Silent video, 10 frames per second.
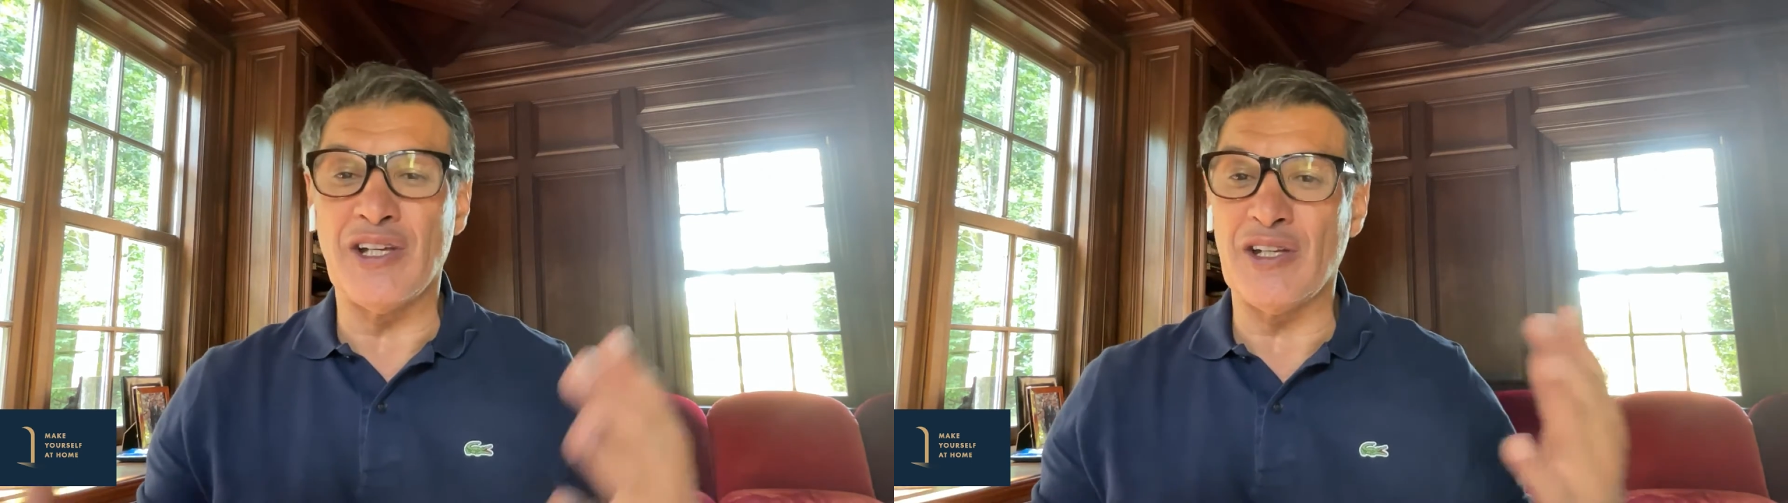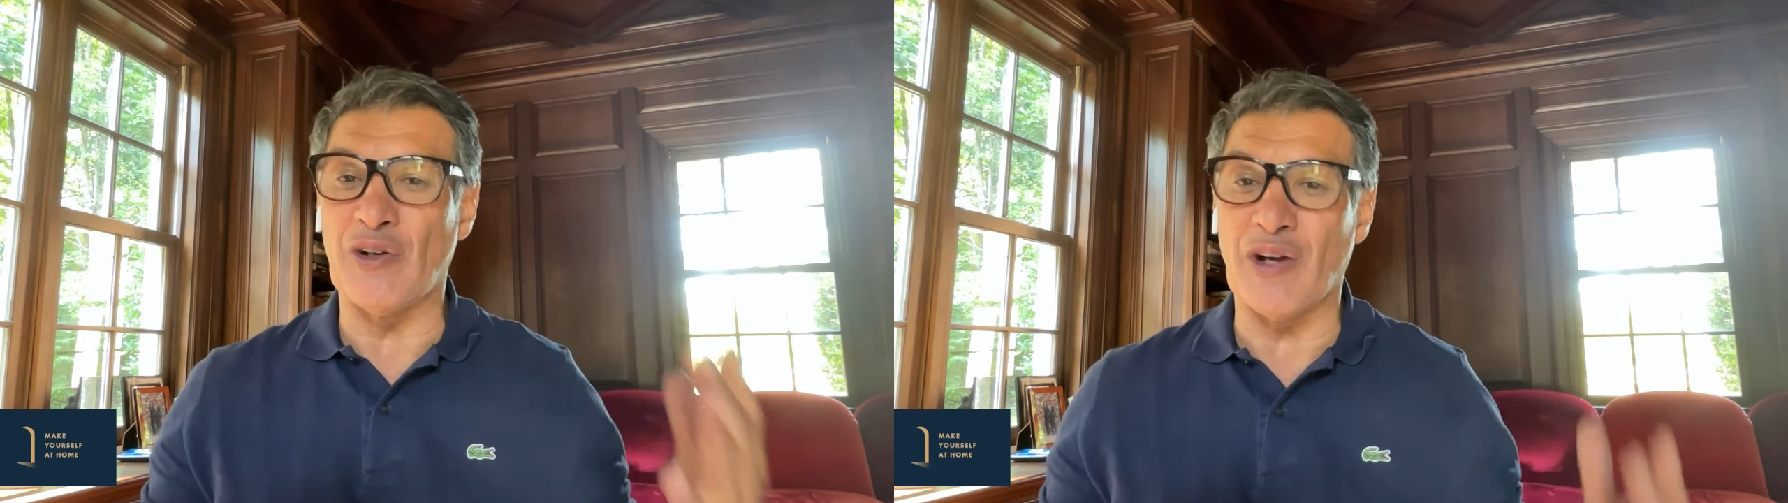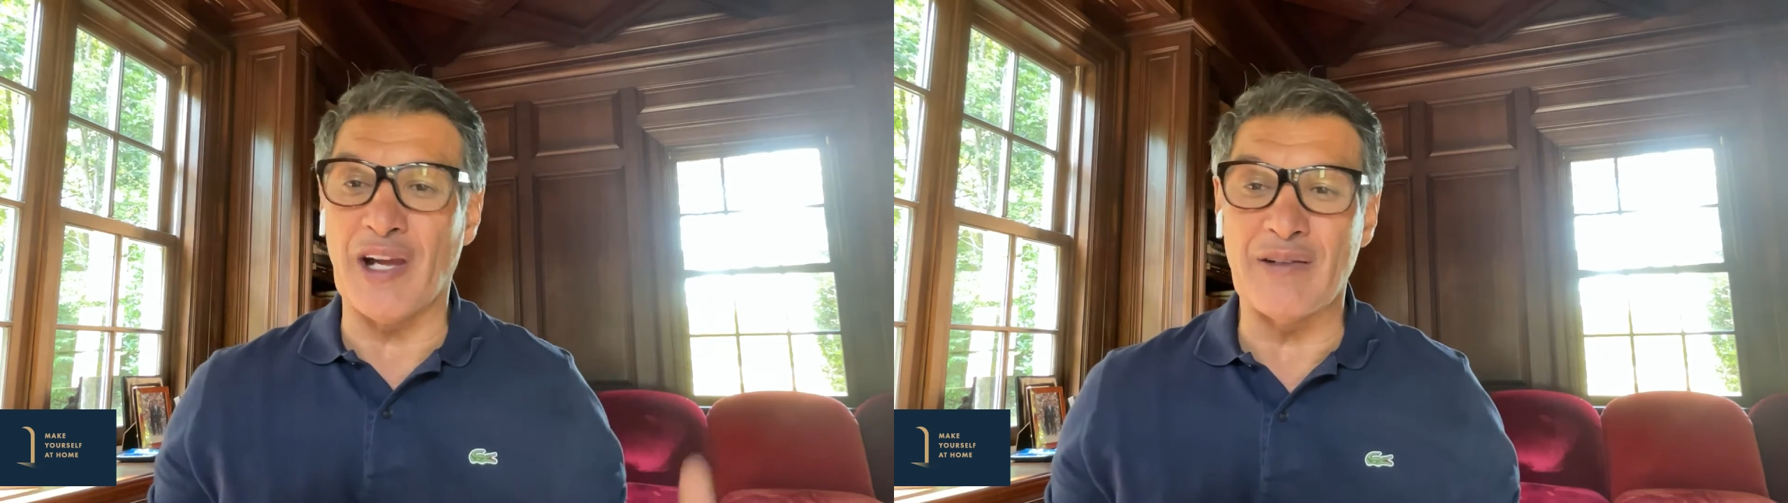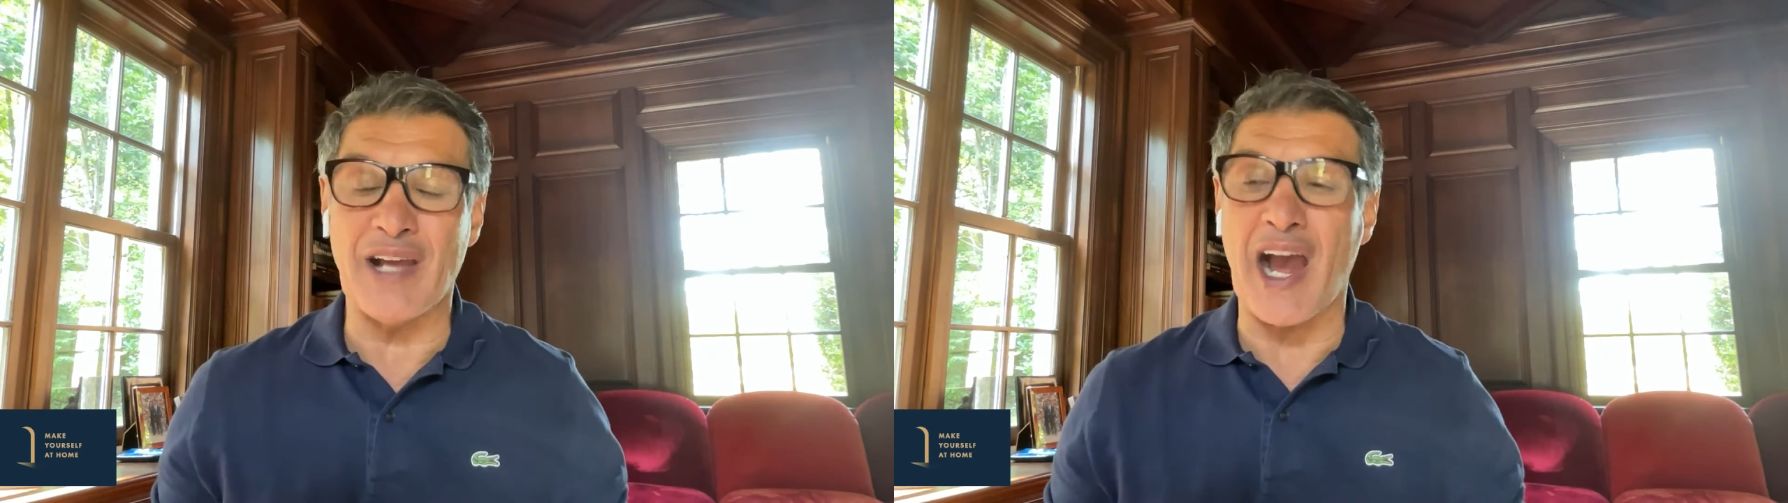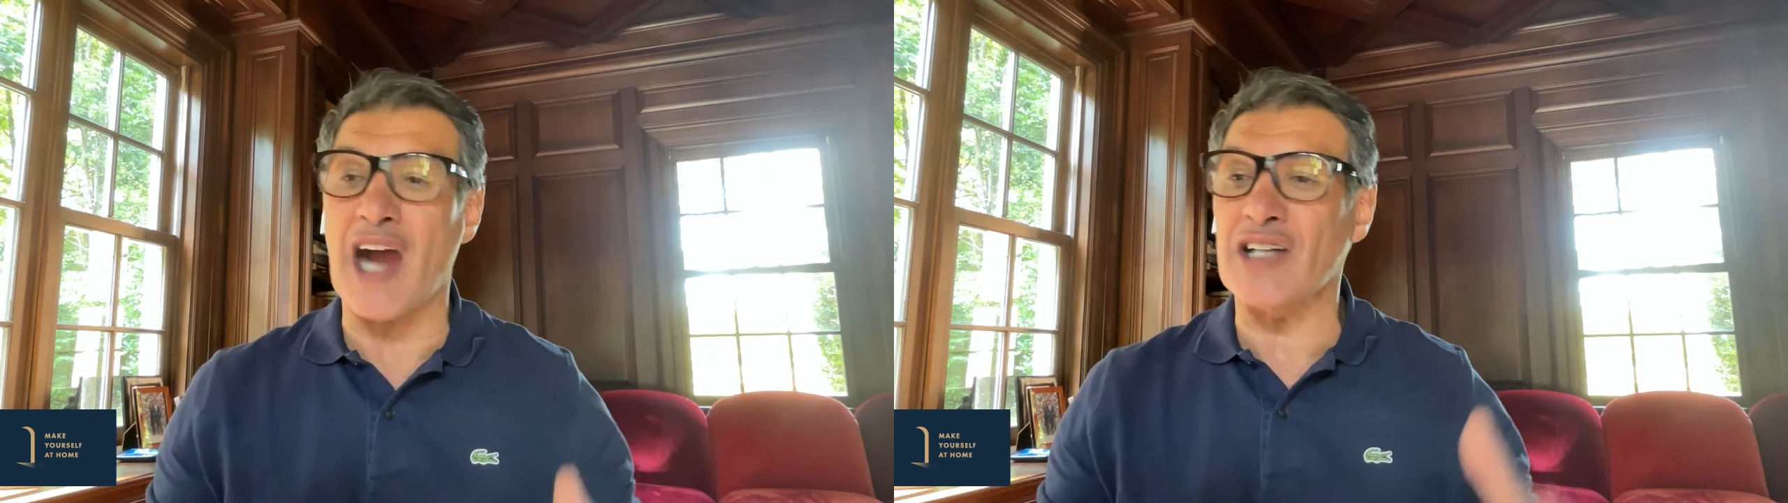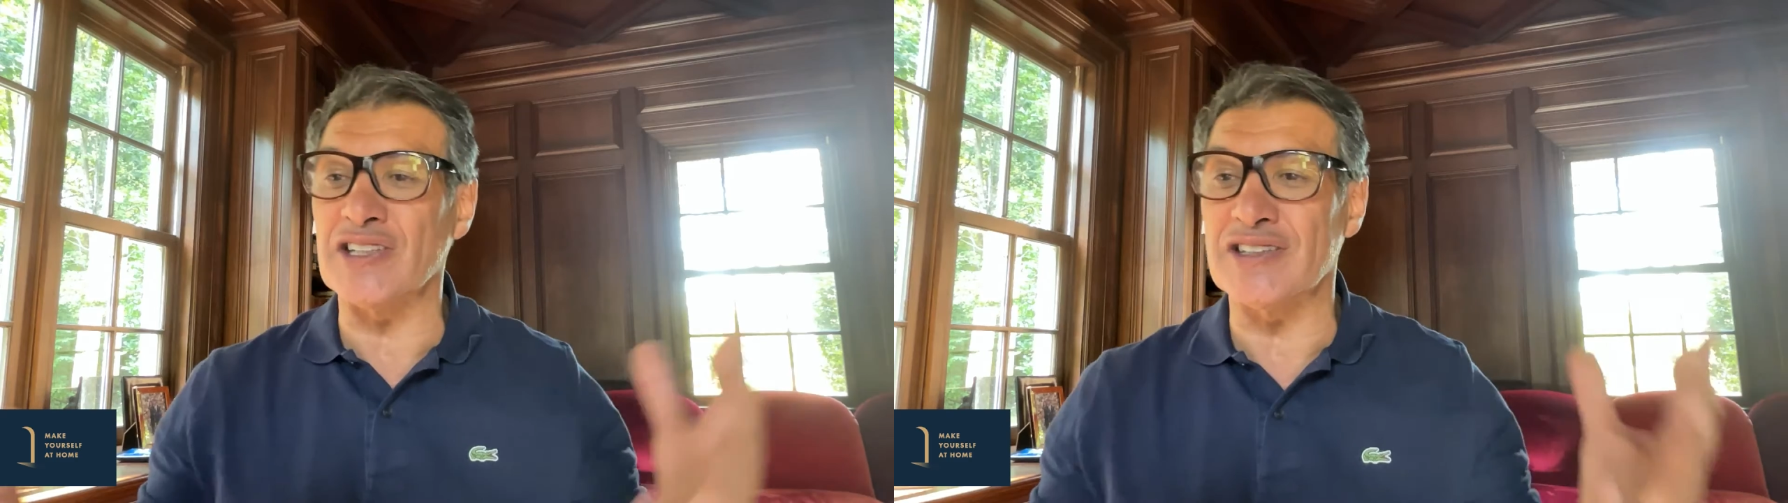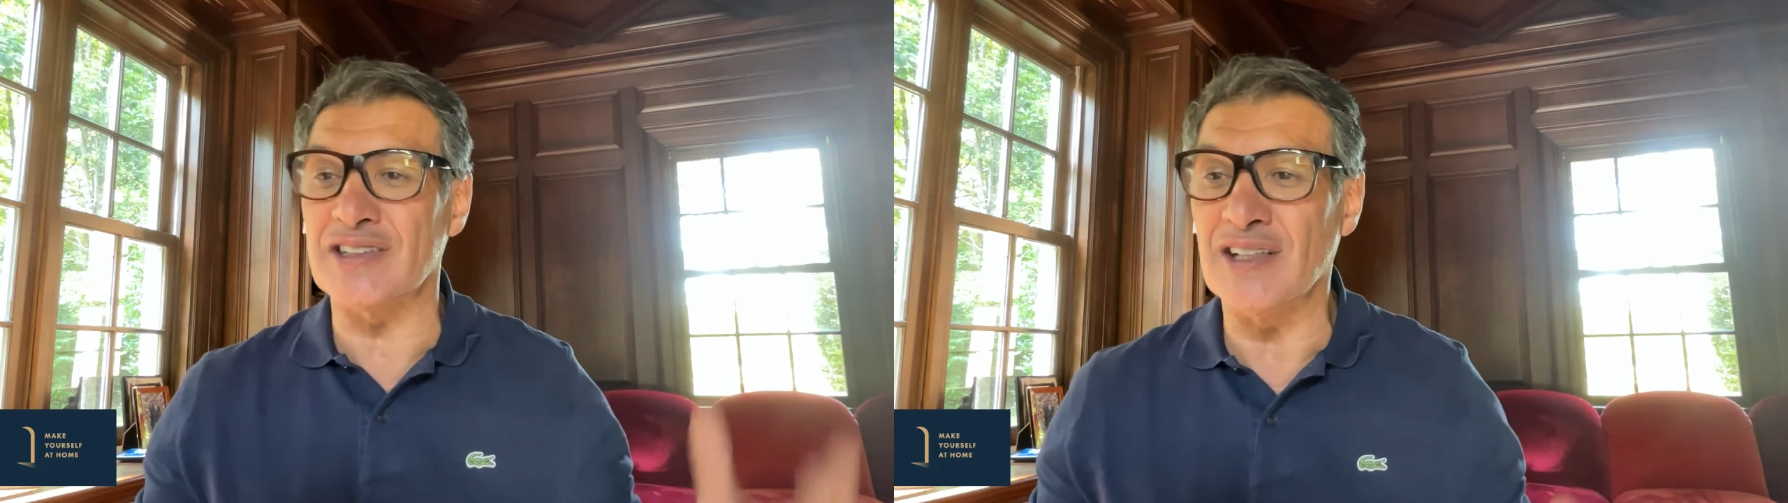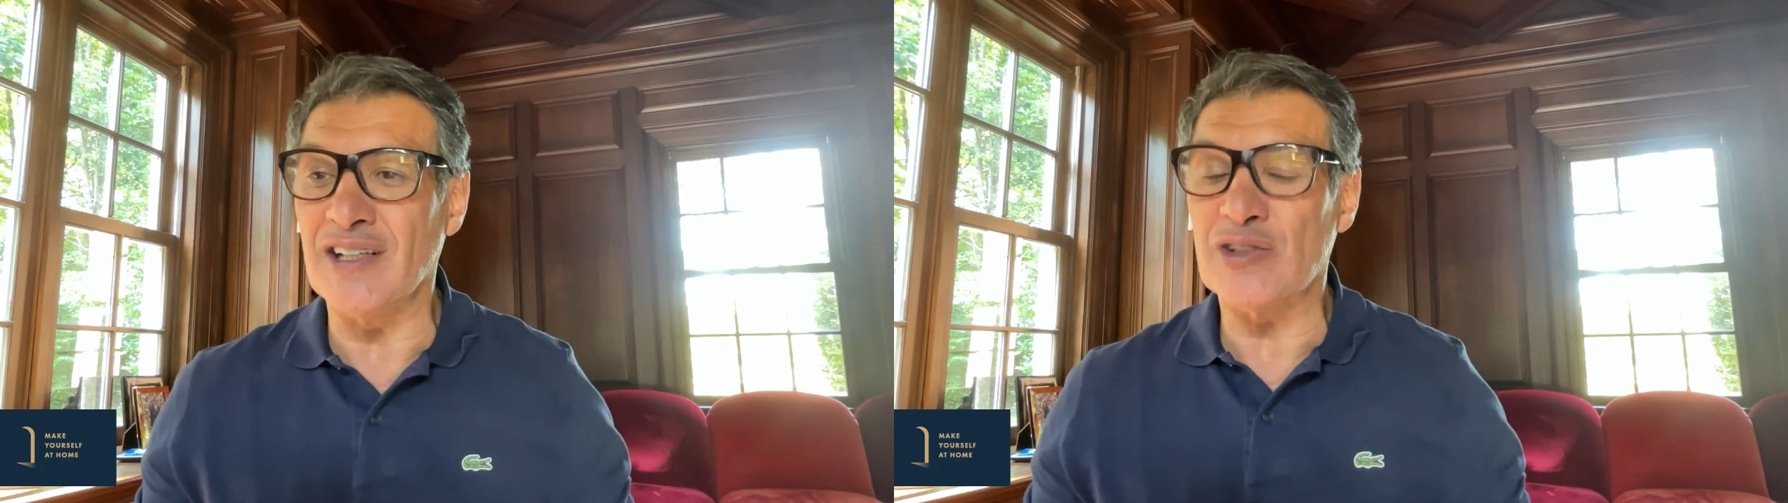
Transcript: and artists.